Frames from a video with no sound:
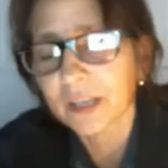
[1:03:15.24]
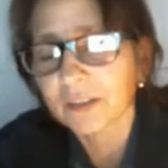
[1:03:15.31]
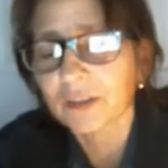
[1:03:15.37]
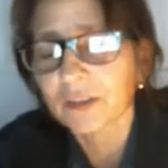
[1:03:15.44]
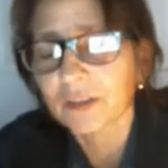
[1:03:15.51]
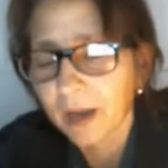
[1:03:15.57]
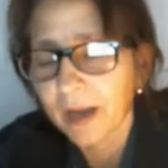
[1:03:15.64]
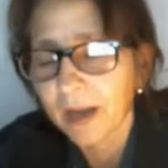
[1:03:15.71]
the
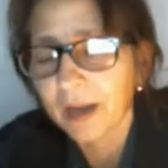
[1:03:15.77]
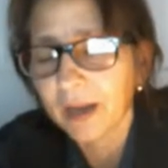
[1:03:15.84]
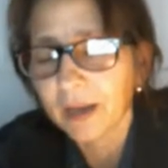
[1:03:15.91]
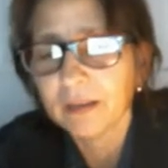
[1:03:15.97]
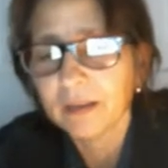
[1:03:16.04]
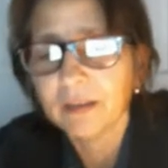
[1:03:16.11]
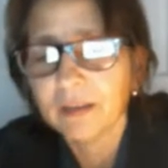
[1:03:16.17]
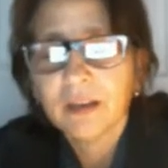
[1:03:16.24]

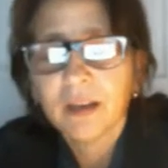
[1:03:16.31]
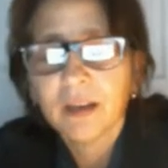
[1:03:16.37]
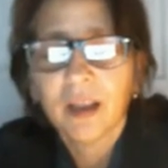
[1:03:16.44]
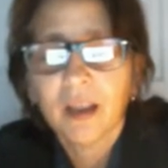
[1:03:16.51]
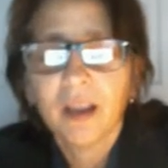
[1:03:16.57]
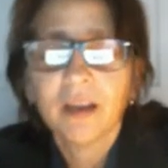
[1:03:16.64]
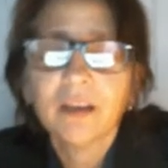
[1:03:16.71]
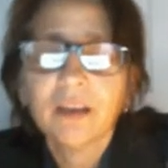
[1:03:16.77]
rain,
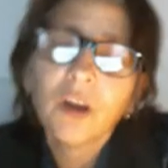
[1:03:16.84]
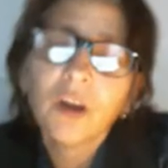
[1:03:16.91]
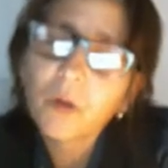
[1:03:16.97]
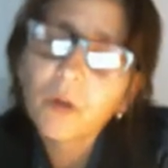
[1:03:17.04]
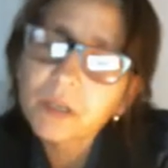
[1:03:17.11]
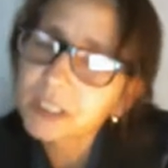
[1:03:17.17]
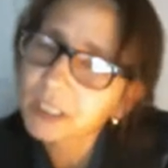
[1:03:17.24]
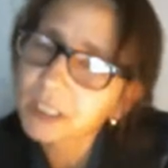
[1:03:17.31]
and you
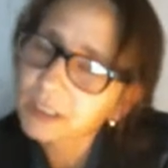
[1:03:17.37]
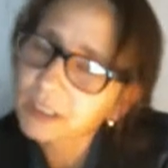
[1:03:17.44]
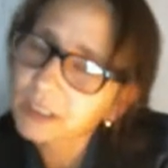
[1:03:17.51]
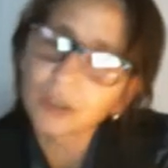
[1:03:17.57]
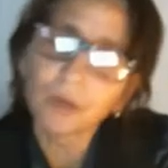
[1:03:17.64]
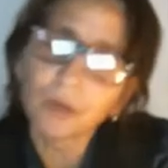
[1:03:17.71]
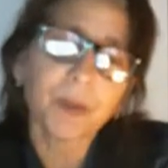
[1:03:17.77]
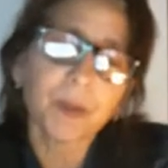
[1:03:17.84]
always get the
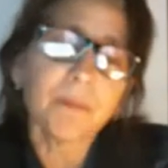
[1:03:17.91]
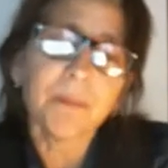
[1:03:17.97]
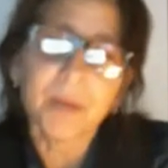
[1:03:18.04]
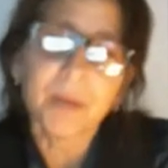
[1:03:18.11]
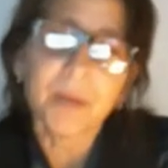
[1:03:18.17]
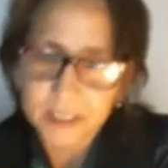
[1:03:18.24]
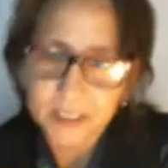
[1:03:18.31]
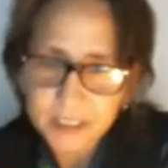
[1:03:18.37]
little bit of
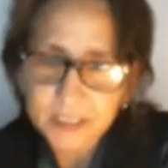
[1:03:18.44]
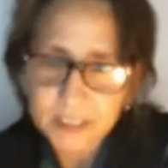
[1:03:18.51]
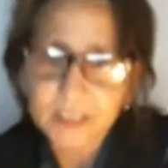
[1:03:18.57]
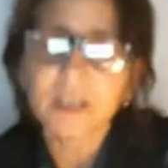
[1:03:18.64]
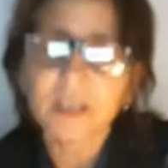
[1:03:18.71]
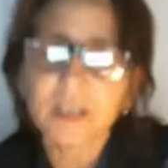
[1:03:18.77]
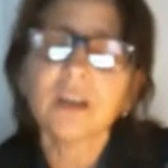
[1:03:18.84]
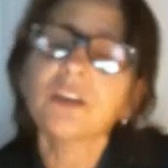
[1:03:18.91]
mist.
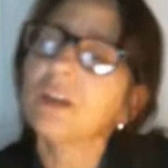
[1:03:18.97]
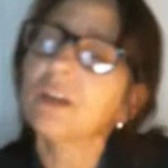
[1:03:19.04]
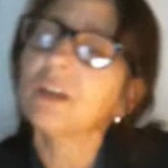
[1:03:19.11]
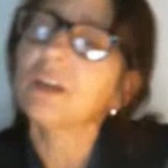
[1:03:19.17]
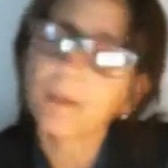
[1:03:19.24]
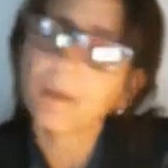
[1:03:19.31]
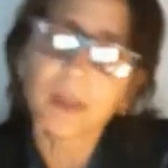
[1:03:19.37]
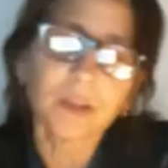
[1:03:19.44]

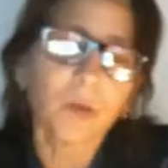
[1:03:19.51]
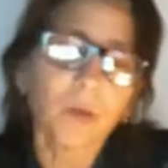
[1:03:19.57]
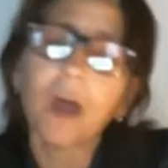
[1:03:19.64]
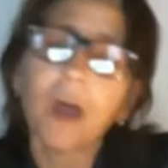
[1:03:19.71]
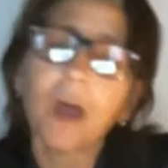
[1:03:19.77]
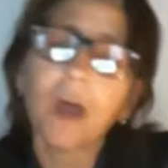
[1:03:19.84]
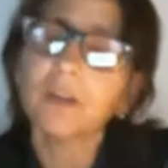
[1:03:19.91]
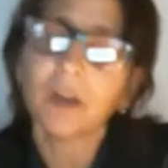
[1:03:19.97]
I mean, the
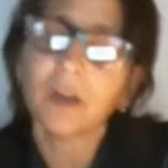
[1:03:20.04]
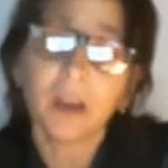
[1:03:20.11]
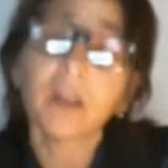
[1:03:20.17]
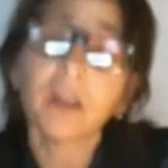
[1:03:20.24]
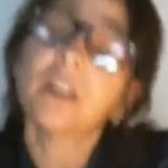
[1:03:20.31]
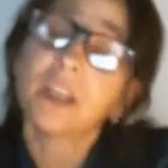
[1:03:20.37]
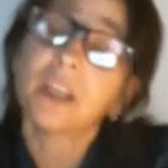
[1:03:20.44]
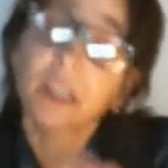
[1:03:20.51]
weather
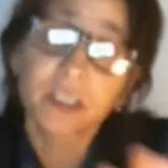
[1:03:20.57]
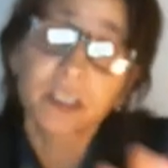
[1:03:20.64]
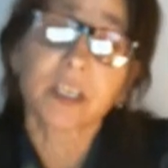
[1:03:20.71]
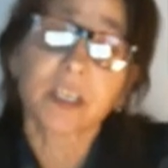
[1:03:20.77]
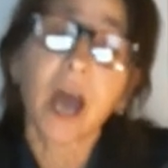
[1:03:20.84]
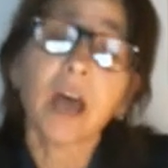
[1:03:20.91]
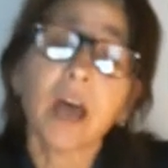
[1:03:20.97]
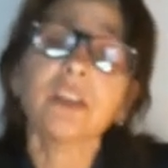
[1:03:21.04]
in
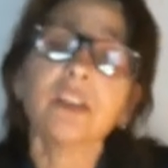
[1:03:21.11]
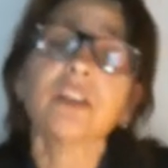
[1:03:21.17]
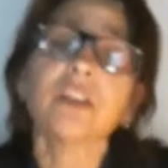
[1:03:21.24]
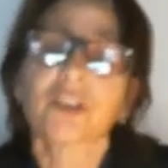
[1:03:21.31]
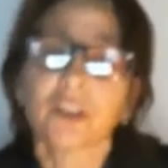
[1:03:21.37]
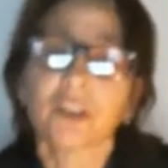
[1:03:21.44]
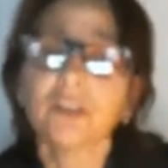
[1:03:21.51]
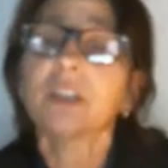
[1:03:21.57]
Scotland
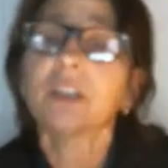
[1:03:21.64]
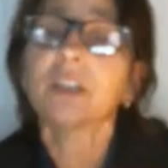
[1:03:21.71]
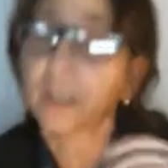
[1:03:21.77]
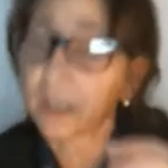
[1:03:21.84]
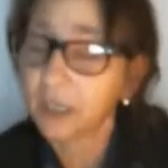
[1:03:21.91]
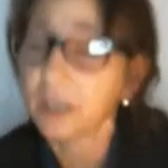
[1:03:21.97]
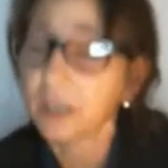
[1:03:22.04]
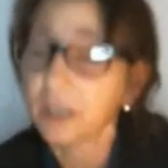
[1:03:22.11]

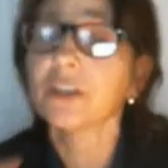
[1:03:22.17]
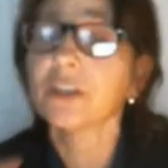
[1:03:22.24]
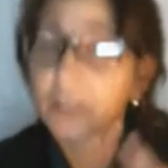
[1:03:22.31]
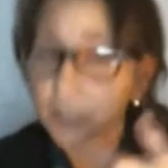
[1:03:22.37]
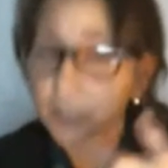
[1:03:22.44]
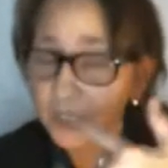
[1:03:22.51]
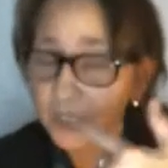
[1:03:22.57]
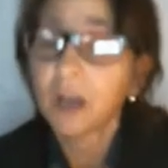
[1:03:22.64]
certainly
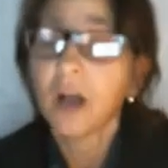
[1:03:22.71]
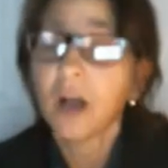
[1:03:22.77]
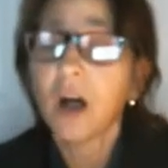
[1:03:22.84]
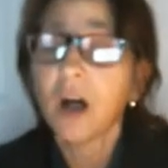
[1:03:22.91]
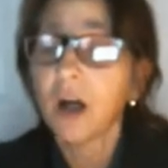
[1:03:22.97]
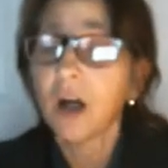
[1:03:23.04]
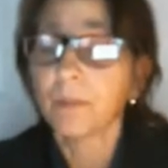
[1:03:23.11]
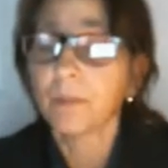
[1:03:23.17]
is
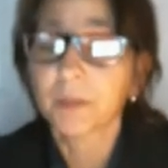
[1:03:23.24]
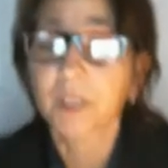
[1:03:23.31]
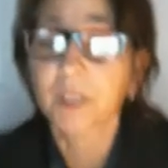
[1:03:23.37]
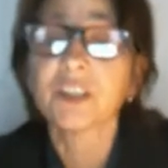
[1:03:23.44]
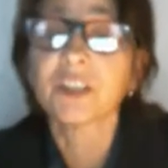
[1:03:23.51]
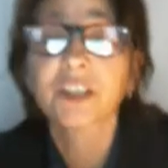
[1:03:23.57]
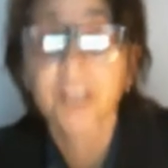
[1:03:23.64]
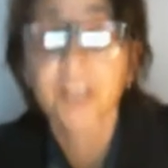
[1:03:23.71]

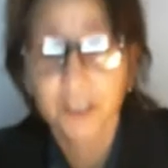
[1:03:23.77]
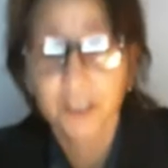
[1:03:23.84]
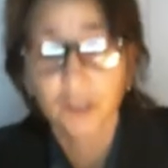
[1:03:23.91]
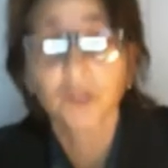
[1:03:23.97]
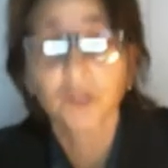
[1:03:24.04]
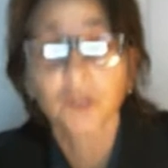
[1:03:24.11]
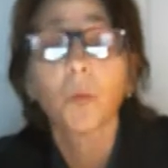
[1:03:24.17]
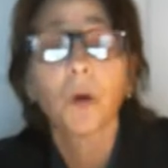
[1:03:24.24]
consistent
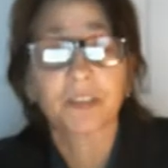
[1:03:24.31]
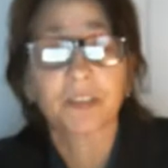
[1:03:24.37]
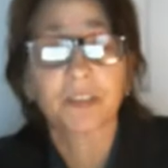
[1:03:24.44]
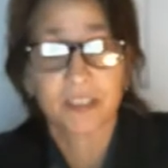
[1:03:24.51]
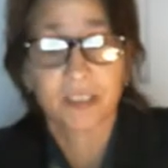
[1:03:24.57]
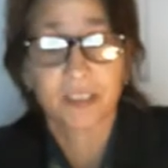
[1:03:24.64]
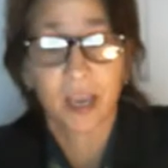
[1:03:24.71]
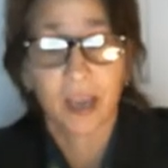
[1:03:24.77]
to what they
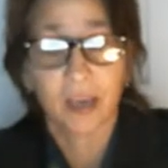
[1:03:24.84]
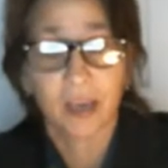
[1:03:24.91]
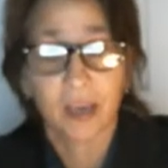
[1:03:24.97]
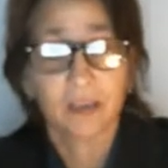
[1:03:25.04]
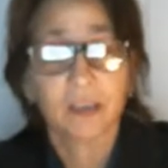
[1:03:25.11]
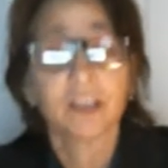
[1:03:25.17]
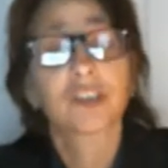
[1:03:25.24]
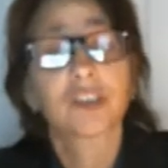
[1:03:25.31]
say.
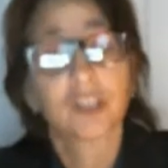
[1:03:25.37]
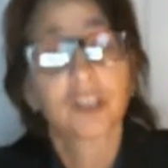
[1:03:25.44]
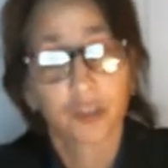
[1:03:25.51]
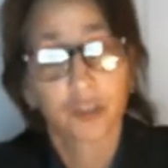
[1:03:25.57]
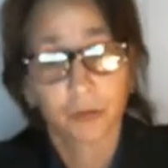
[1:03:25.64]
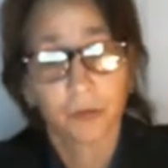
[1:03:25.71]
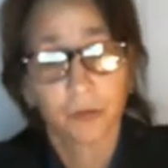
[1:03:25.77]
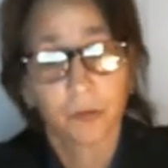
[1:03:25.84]
It's the
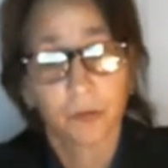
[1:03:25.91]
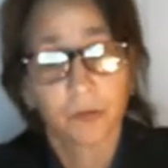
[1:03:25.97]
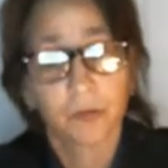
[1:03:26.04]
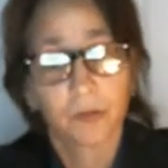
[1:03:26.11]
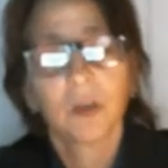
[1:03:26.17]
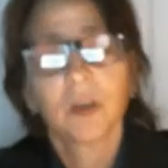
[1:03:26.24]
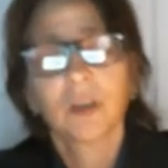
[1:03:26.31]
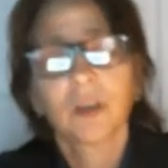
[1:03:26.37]
truth.
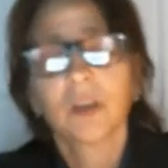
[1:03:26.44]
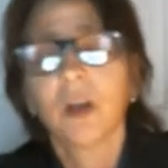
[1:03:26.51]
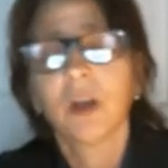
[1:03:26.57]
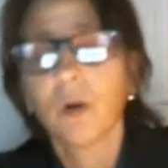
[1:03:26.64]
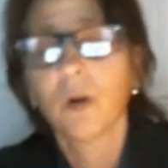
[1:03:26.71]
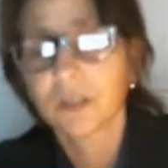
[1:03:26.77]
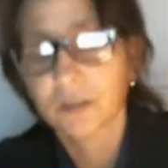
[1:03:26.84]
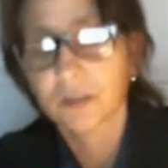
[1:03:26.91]

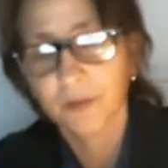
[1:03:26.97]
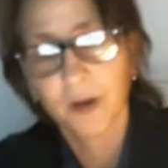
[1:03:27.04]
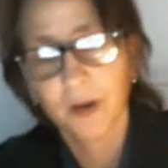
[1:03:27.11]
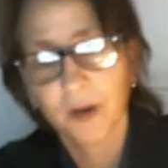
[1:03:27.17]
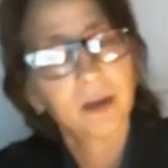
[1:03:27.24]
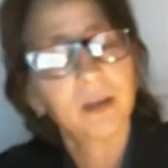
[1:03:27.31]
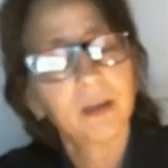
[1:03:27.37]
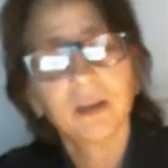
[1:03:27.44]
It's
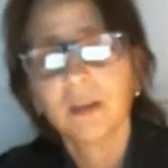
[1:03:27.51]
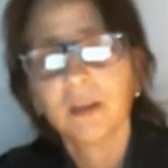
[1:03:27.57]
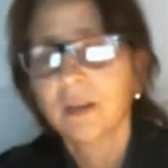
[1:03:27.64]
very.